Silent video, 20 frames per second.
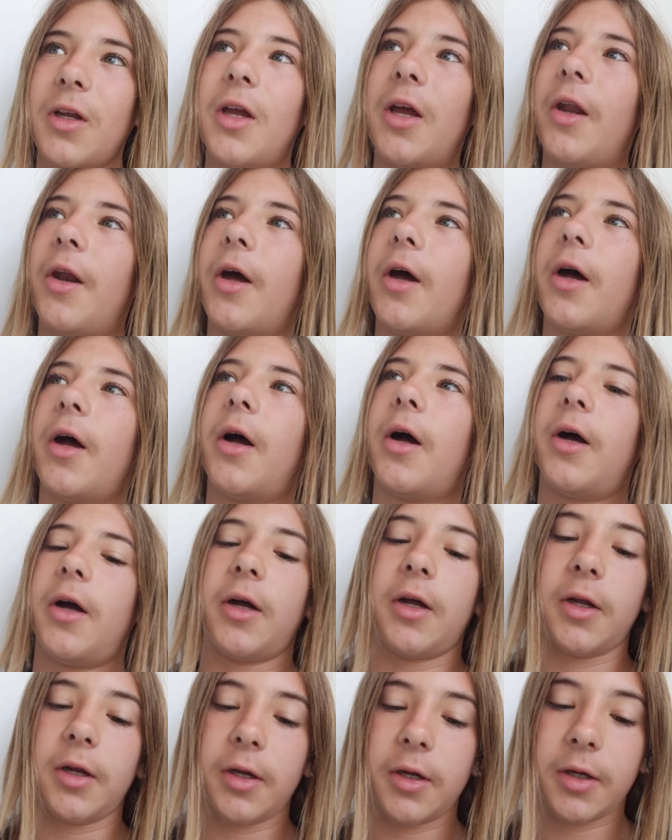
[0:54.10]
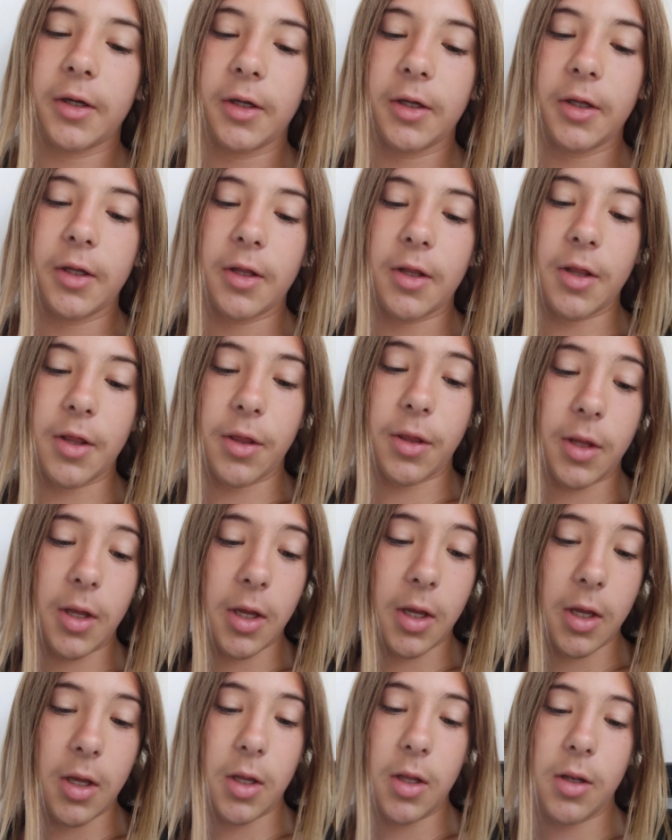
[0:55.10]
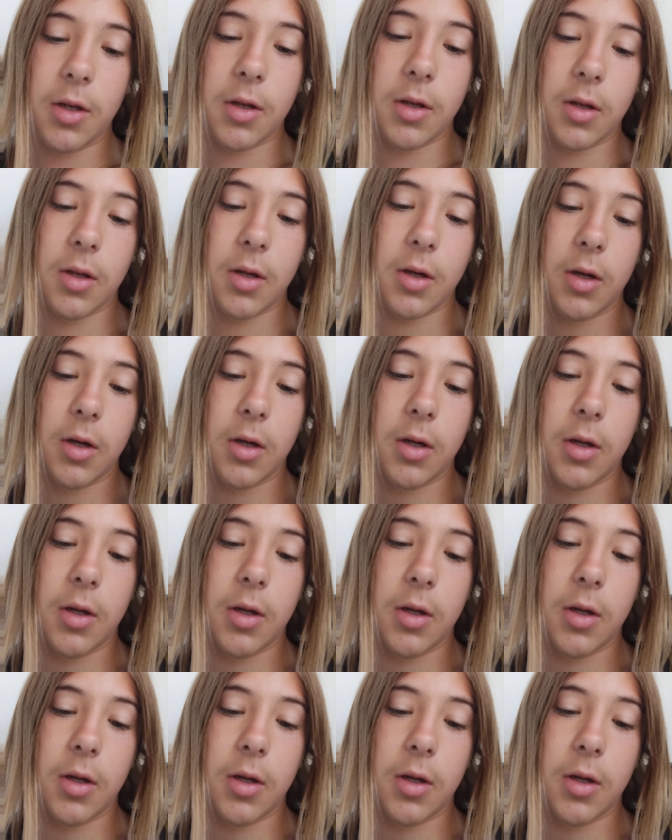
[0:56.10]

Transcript: And, the thing is,